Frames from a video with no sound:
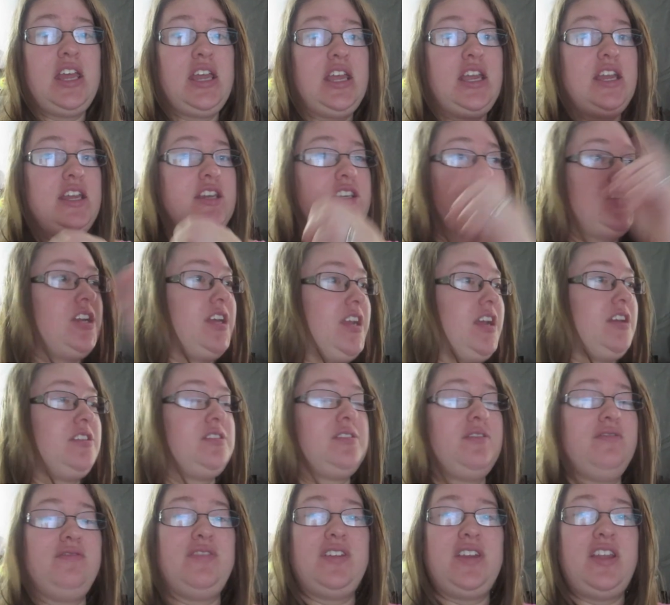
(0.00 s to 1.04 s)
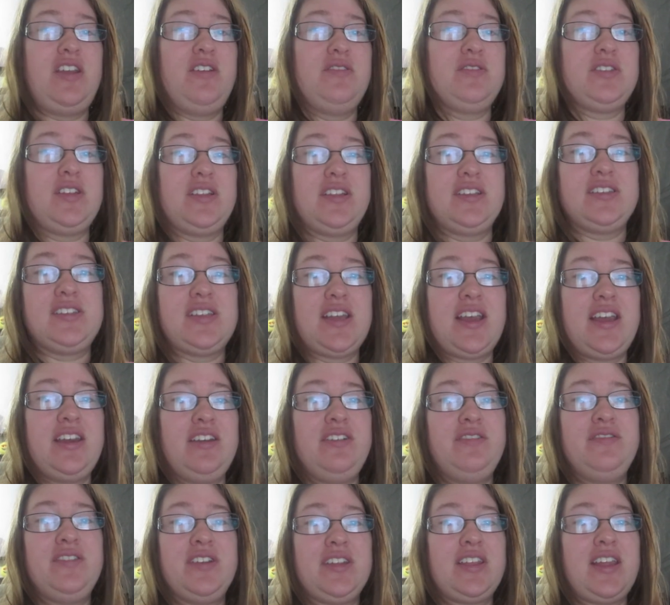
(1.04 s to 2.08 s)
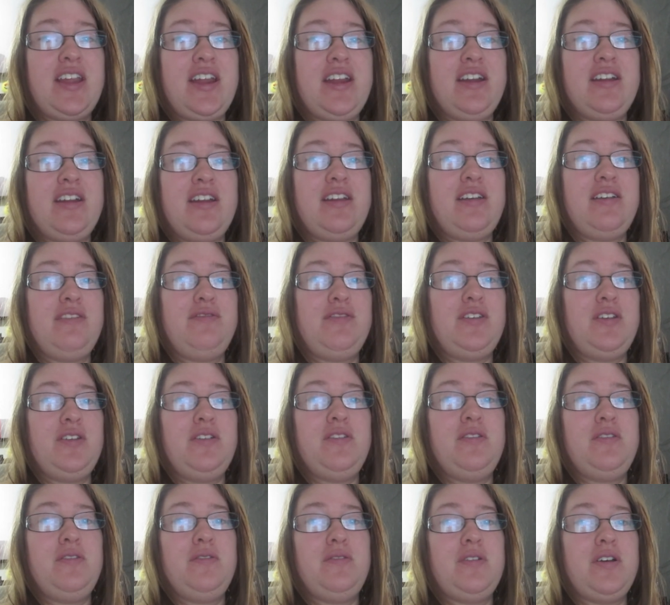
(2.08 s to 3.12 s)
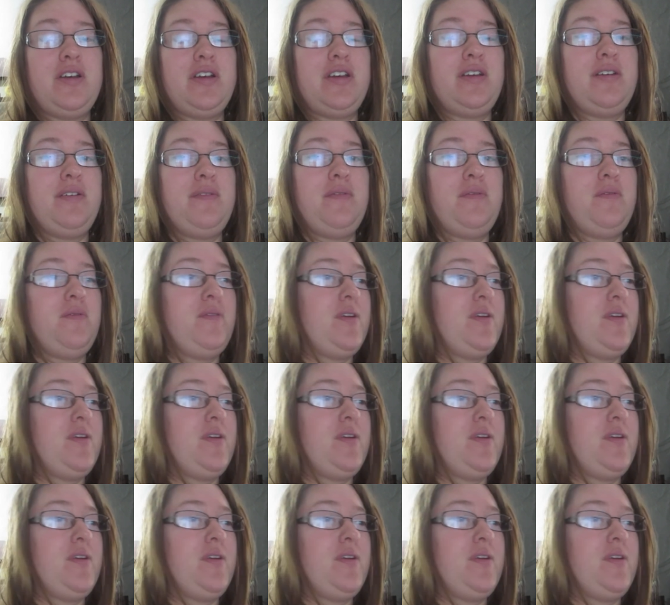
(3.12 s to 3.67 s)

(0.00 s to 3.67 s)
And check out some videos on the side over there if you uh,